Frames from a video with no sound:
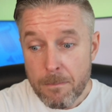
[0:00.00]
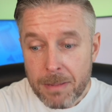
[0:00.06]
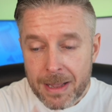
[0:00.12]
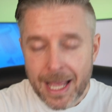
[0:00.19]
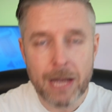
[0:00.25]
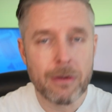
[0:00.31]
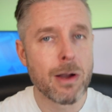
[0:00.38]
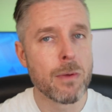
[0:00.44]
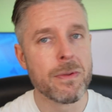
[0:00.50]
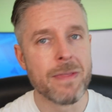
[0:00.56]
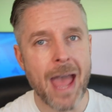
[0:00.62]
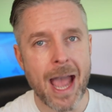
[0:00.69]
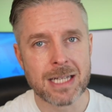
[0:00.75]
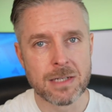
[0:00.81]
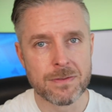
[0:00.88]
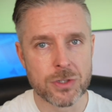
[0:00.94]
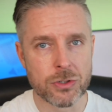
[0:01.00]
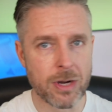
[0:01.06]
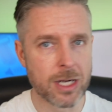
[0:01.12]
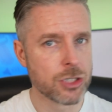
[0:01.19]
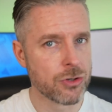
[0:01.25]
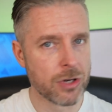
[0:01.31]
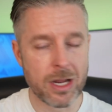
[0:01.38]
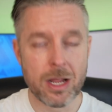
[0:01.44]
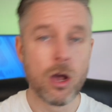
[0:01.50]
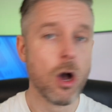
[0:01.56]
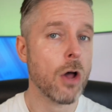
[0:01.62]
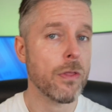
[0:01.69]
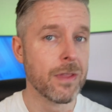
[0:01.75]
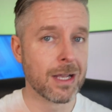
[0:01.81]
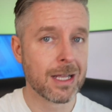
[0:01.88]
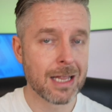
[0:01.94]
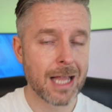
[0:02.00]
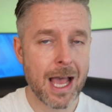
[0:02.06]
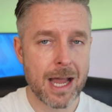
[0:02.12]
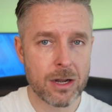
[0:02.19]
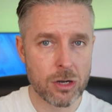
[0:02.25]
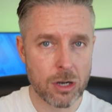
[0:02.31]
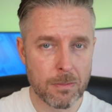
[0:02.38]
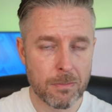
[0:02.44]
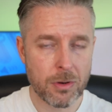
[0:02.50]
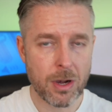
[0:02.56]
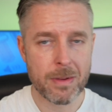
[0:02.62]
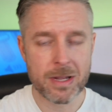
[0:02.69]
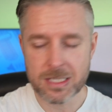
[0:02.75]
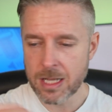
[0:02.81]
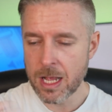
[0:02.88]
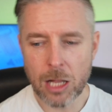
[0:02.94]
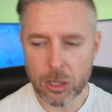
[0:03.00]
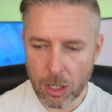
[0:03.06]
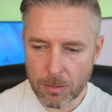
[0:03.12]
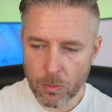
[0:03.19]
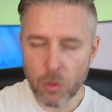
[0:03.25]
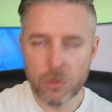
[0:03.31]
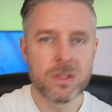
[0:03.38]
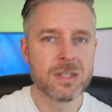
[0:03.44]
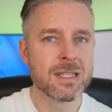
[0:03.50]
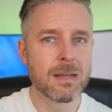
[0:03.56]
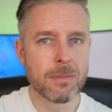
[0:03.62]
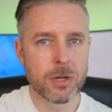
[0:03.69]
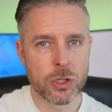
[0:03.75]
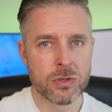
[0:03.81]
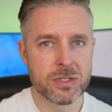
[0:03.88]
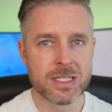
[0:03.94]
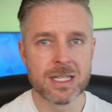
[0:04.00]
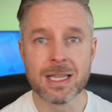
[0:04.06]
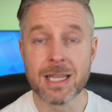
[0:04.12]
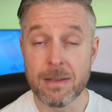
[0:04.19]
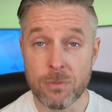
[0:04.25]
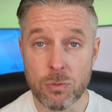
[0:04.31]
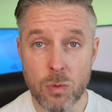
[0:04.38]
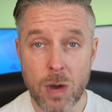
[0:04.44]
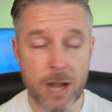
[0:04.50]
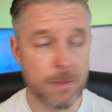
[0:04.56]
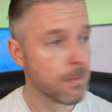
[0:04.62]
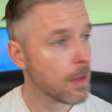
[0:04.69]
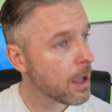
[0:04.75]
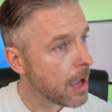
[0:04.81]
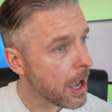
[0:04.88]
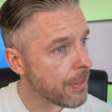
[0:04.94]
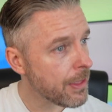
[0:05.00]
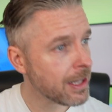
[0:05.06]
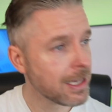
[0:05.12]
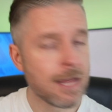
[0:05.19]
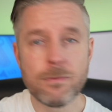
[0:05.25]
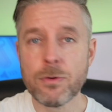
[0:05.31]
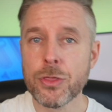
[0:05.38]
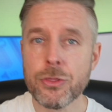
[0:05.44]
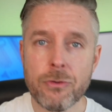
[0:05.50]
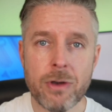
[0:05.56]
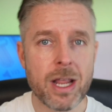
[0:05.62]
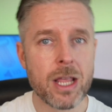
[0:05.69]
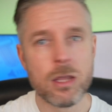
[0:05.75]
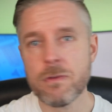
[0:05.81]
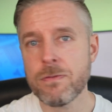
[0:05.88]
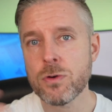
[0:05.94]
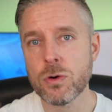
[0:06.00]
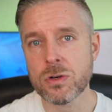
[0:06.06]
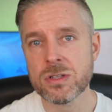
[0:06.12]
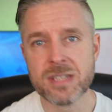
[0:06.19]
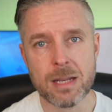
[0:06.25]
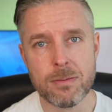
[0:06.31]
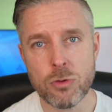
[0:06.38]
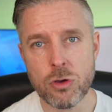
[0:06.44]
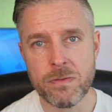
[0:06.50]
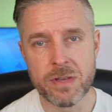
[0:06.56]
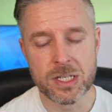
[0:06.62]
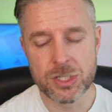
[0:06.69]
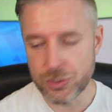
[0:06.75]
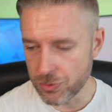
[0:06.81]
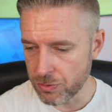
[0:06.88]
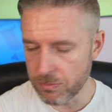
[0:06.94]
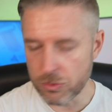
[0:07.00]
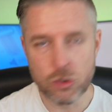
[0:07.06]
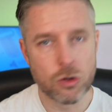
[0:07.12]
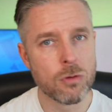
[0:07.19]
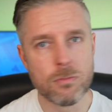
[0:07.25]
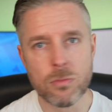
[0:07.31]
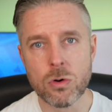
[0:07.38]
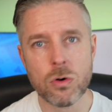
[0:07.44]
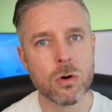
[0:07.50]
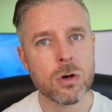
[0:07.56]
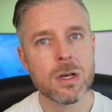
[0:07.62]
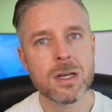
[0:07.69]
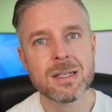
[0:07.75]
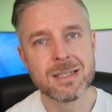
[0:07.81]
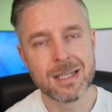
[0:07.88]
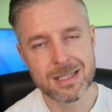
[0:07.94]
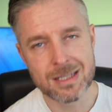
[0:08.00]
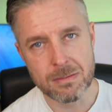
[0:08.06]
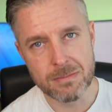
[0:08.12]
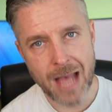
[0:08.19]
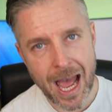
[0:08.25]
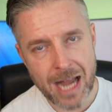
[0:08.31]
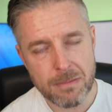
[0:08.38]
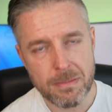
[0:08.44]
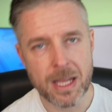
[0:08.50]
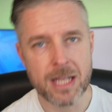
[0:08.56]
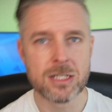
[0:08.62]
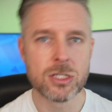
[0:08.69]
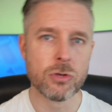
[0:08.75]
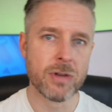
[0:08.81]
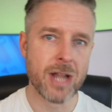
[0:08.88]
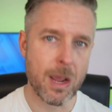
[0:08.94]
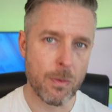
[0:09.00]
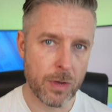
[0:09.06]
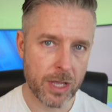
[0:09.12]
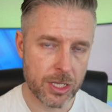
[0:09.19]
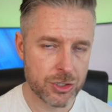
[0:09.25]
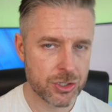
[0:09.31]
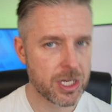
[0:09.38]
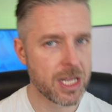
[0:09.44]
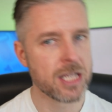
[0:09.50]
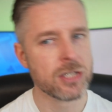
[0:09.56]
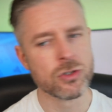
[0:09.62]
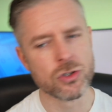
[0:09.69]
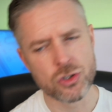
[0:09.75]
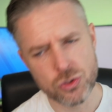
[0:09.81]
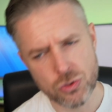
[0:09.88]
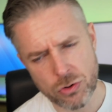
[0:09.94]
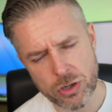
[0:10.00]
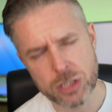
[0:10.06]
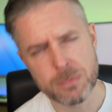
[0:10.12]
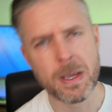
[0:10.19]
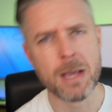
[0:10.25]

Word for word: play around with Active Directory on the cloud and on premise, a lot more than somebody who's in a level one. And then level three, you of course then move into your more system admins, your network engineers, your storage